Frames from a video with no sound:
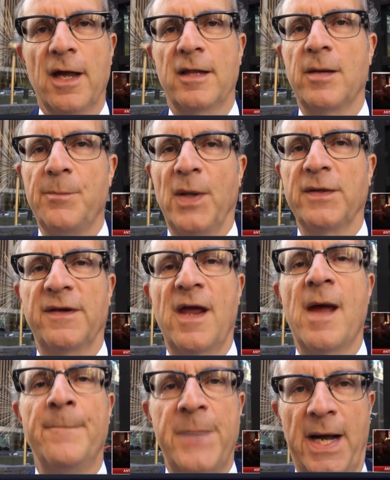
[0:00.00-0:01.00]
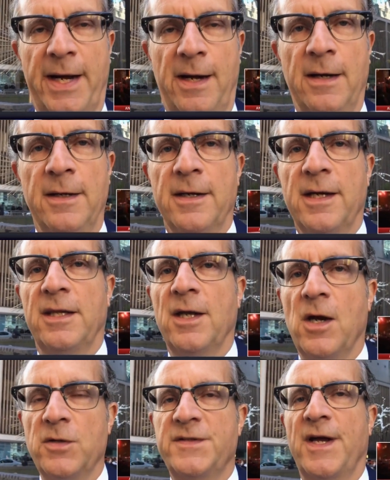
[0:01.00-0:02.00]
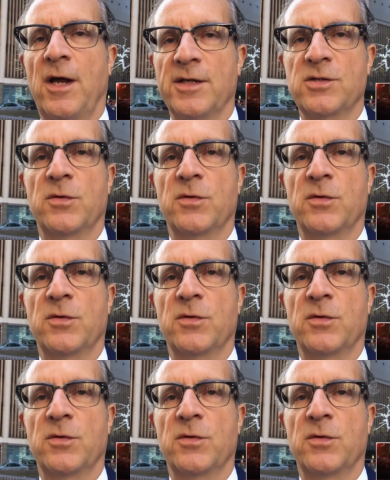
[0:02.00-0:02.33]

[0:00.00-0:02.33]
and then built an empire in the hotel.